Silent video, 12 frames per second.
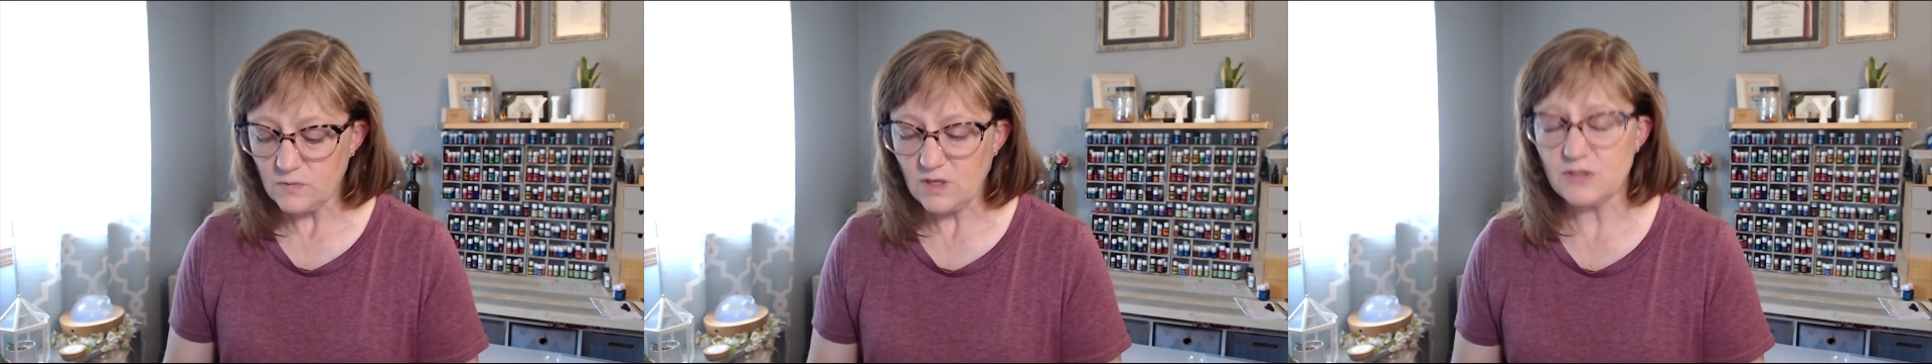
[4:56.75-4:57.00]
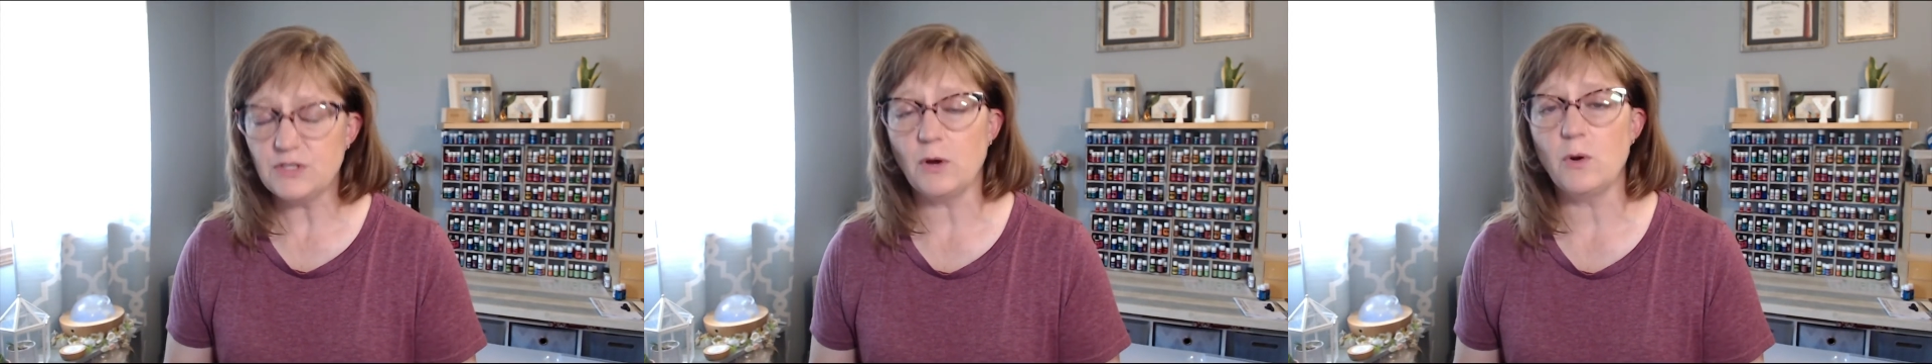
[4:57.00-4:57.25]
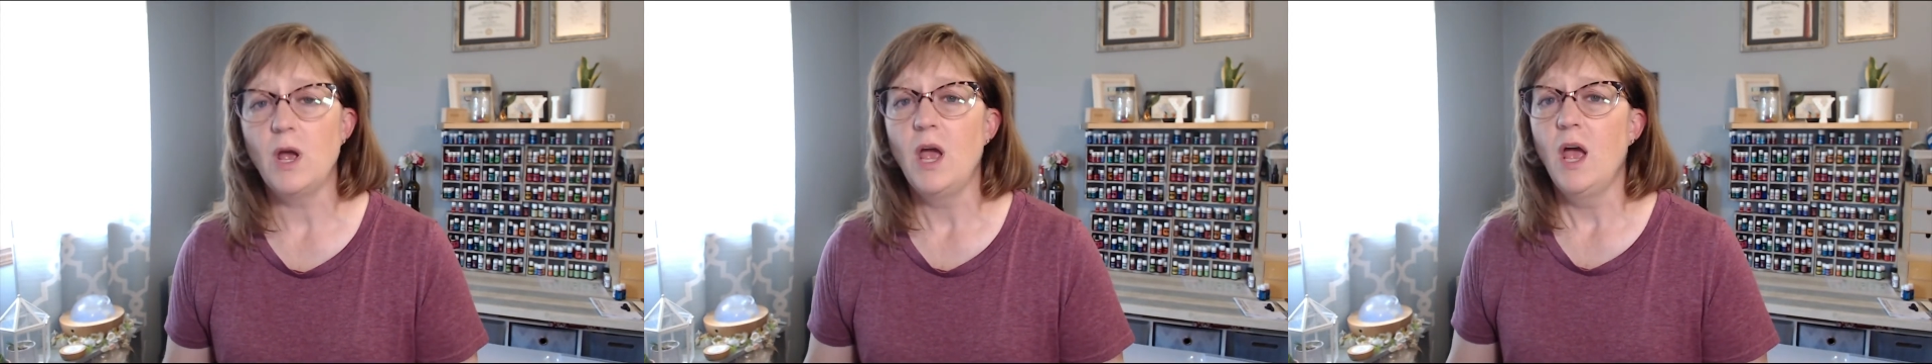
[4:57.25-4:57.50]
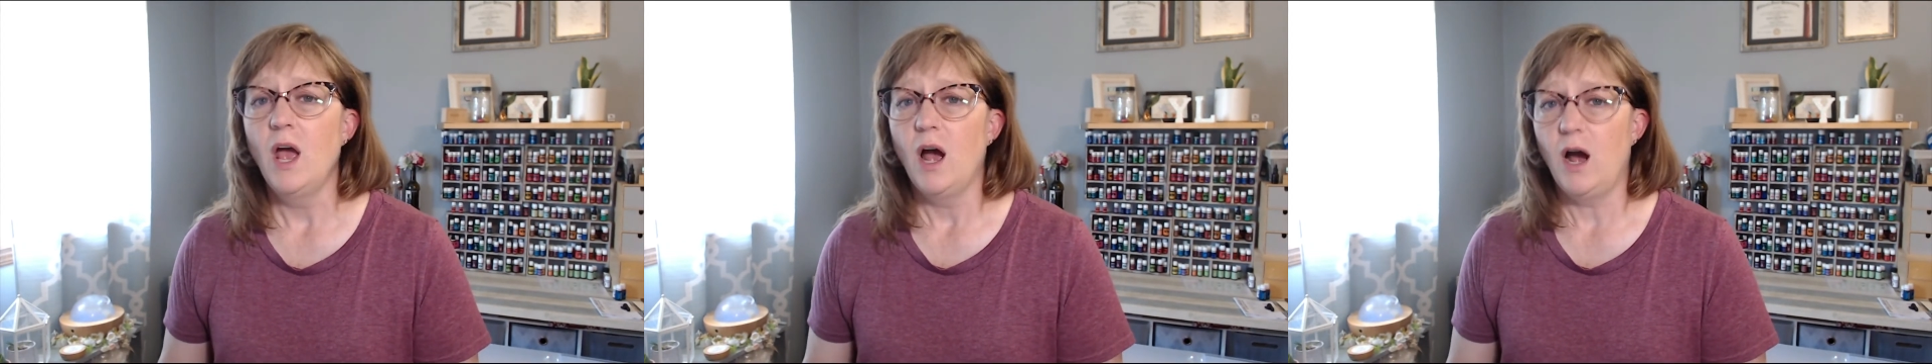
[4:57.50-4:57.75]
So
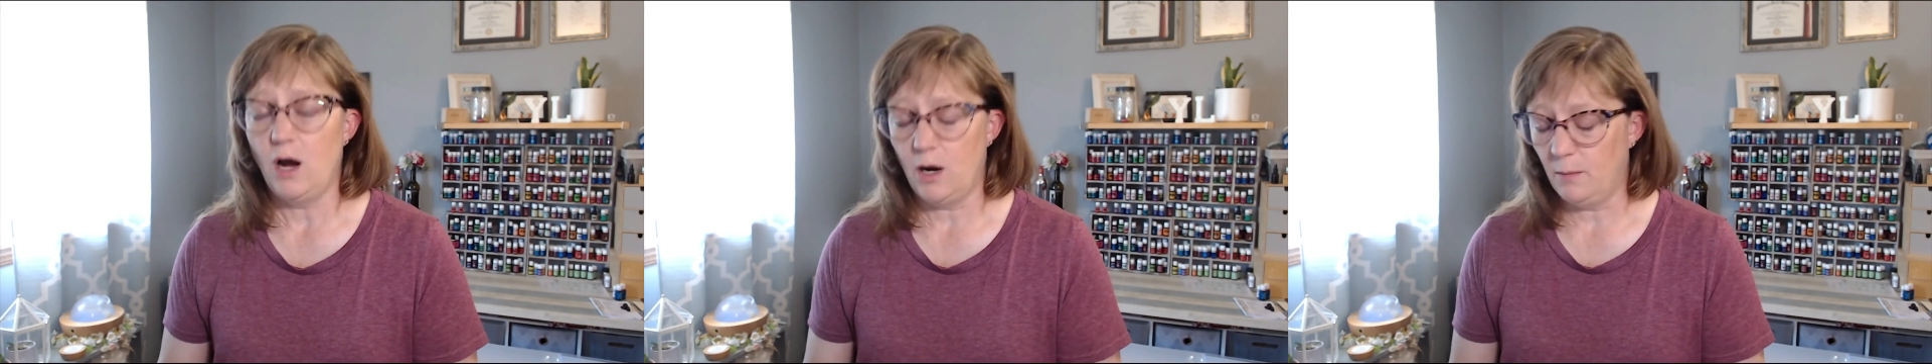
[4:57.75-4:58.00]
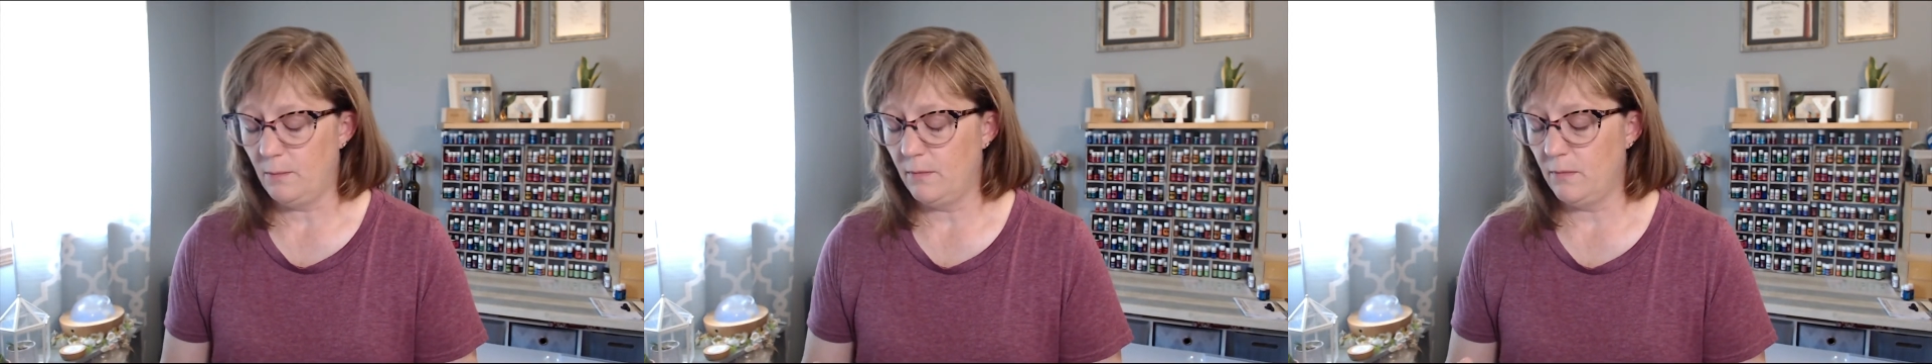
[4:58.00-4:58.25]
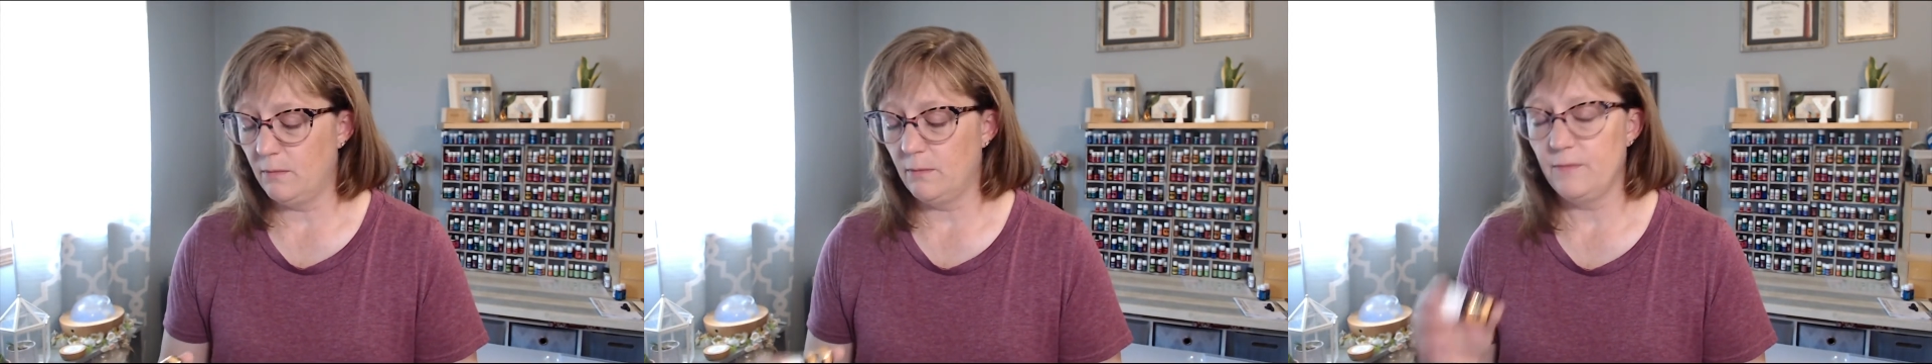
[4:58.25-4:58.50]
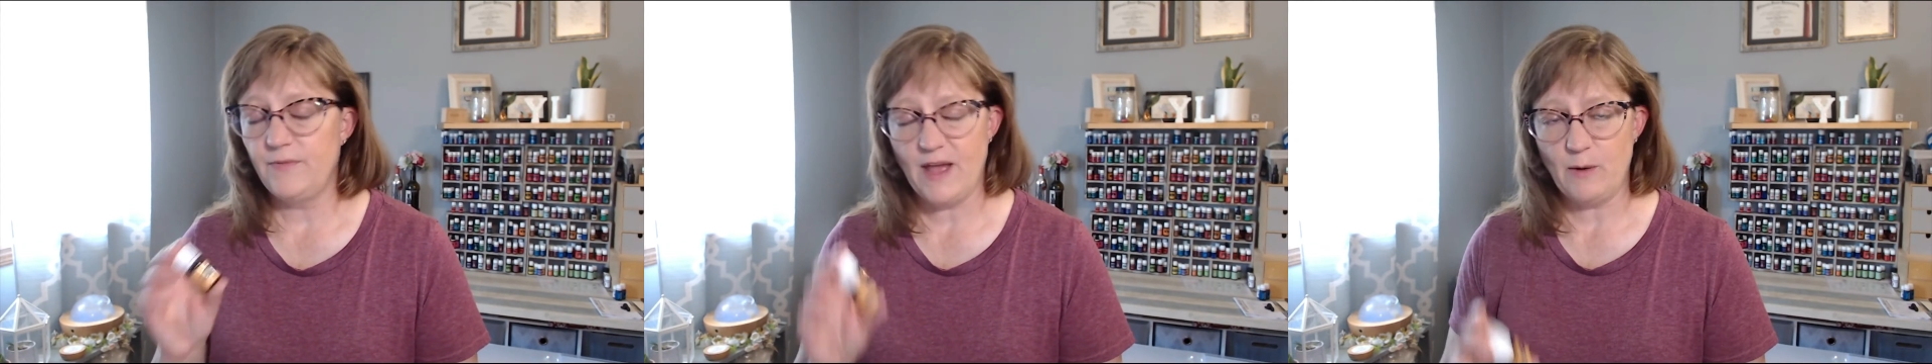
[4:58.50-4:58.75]

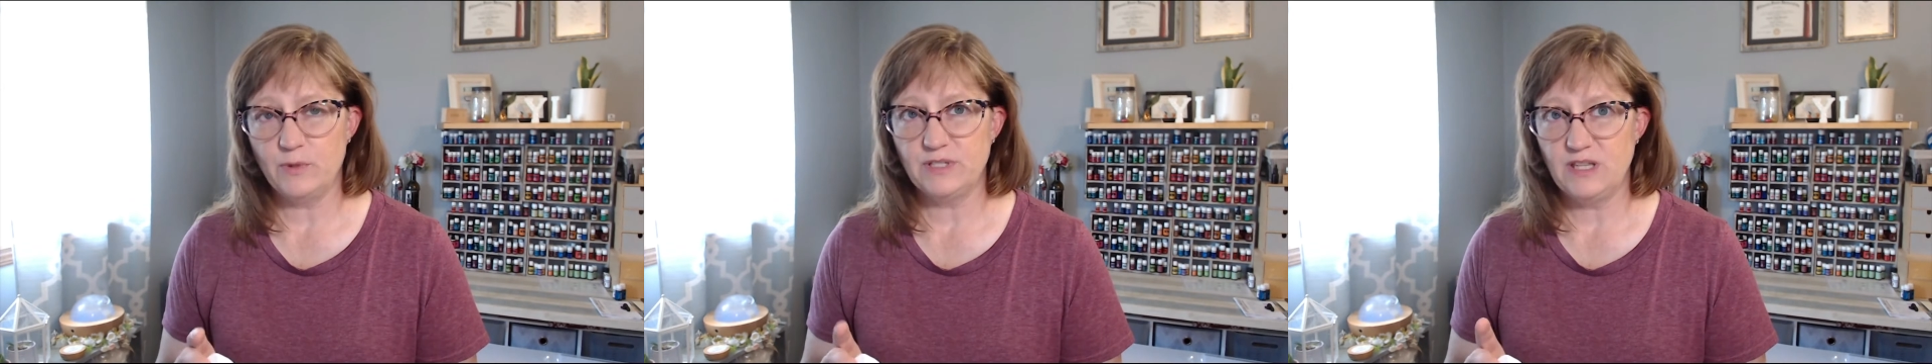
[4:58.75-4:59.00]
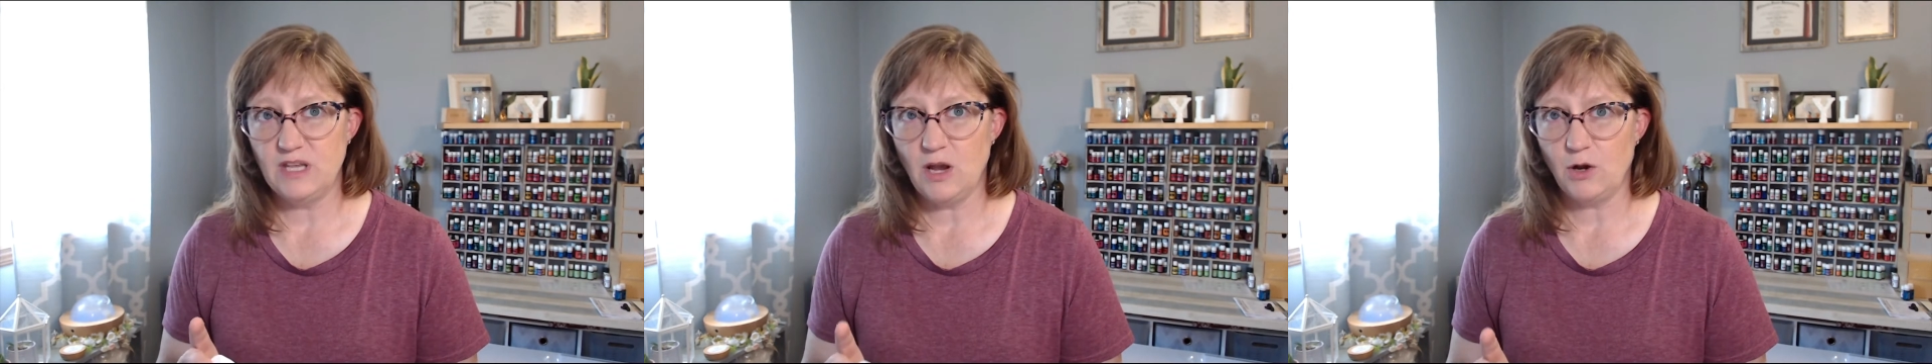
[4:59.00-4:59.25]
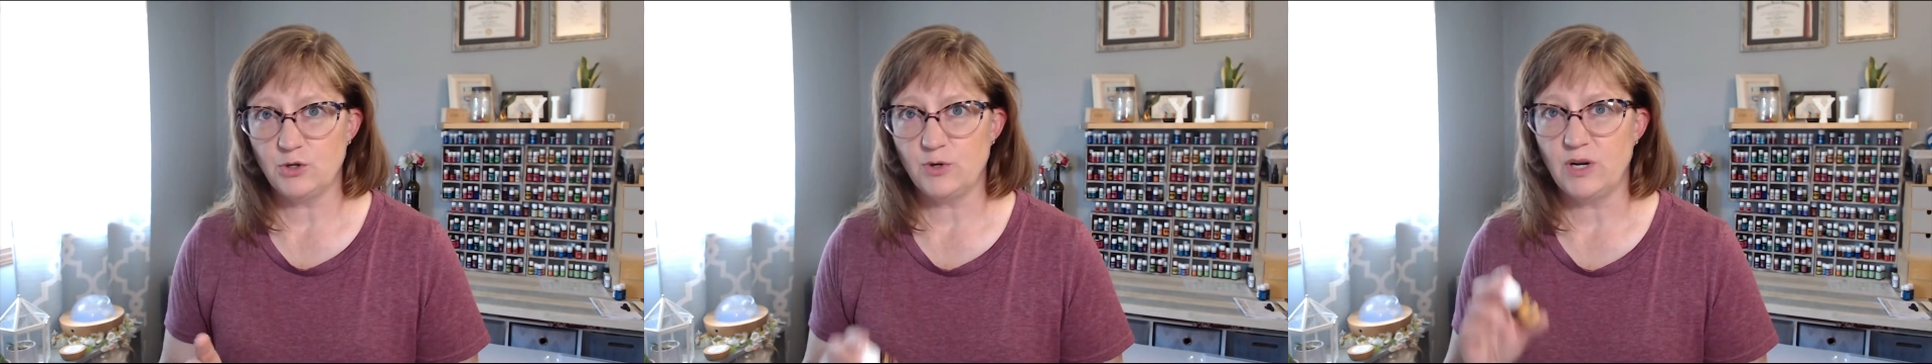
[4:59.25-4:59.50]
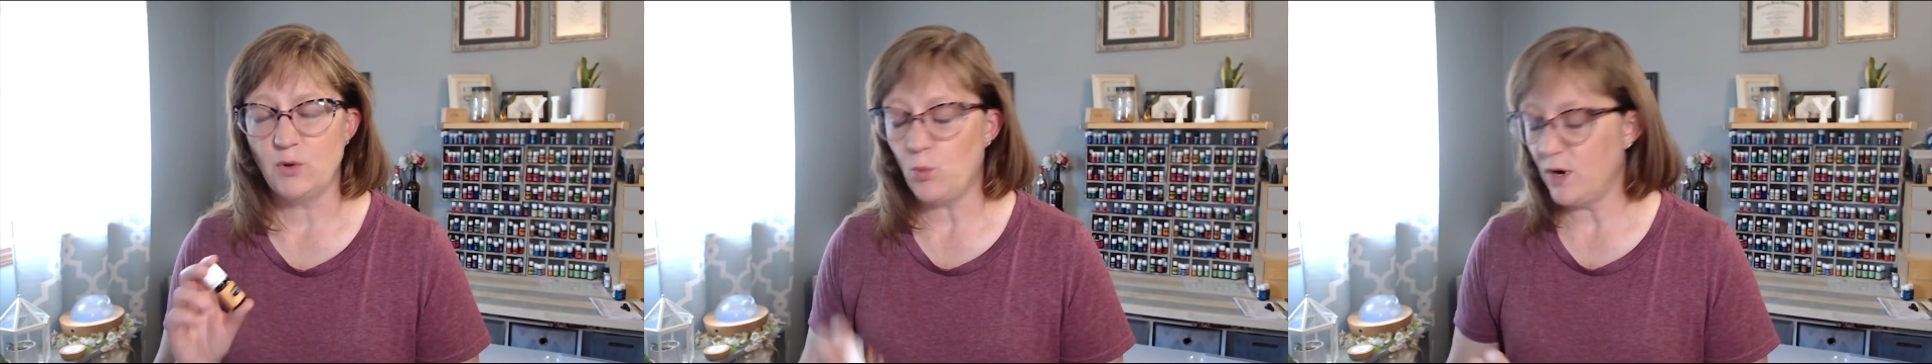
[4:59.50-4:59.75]
that was the
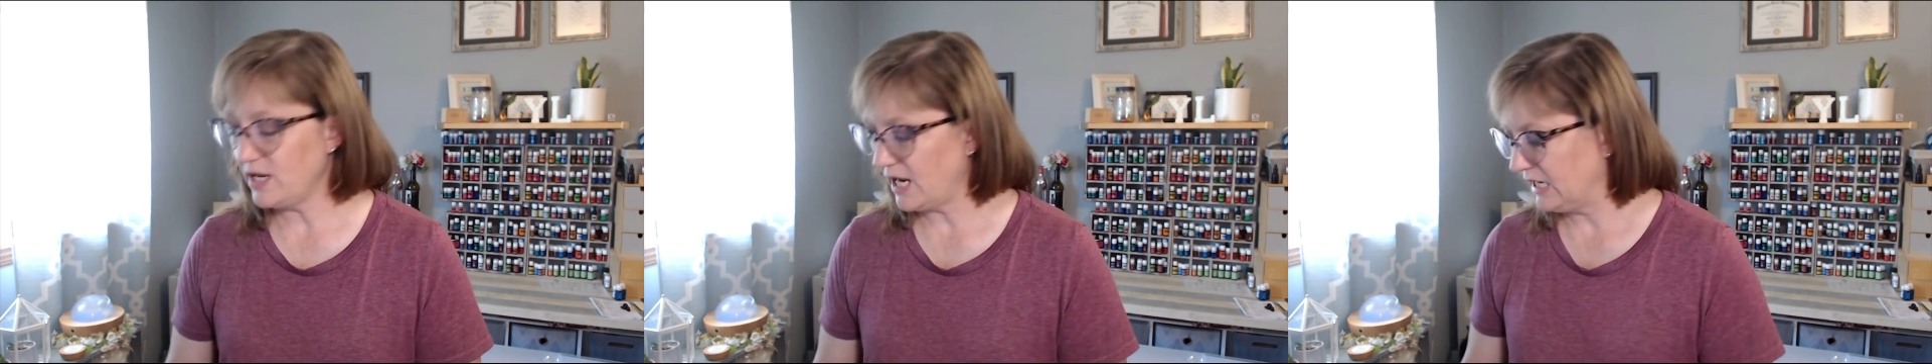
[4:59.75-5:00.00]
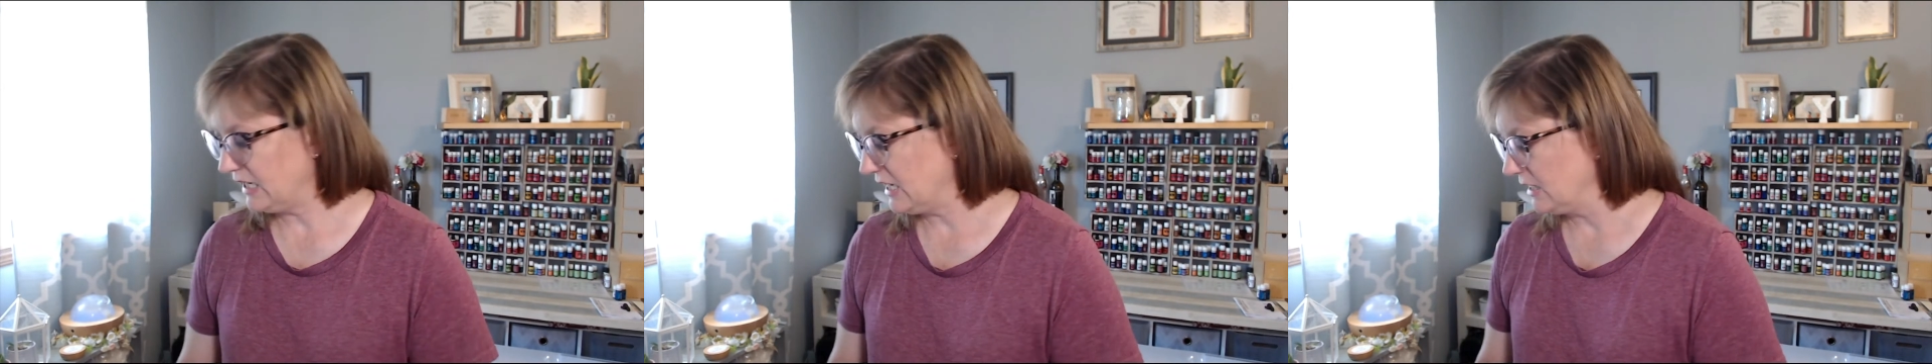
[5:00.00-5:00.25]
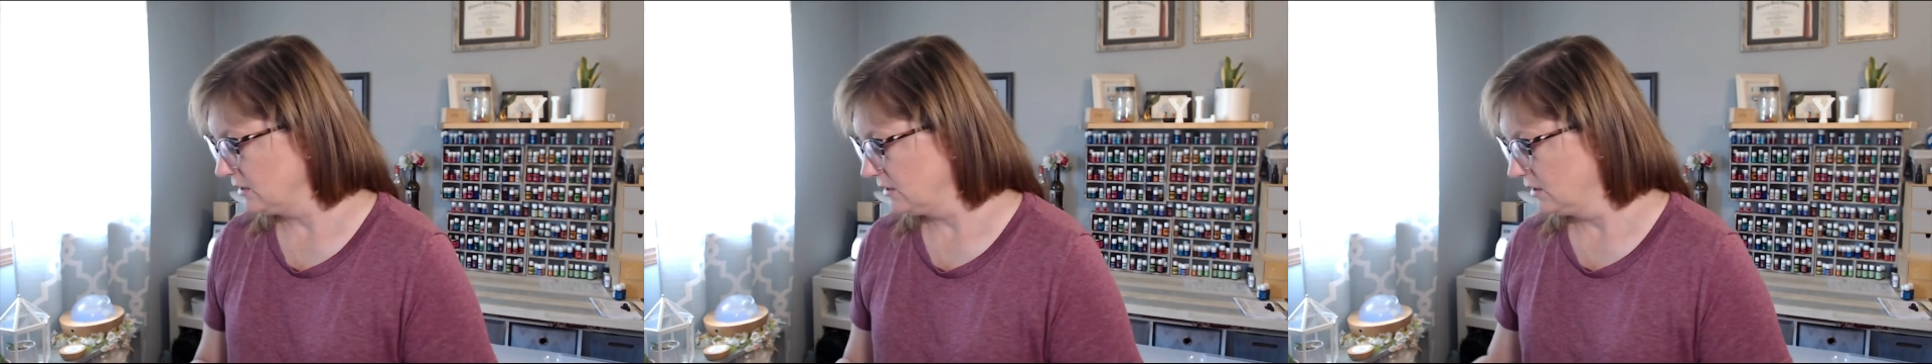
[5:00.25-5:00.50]
190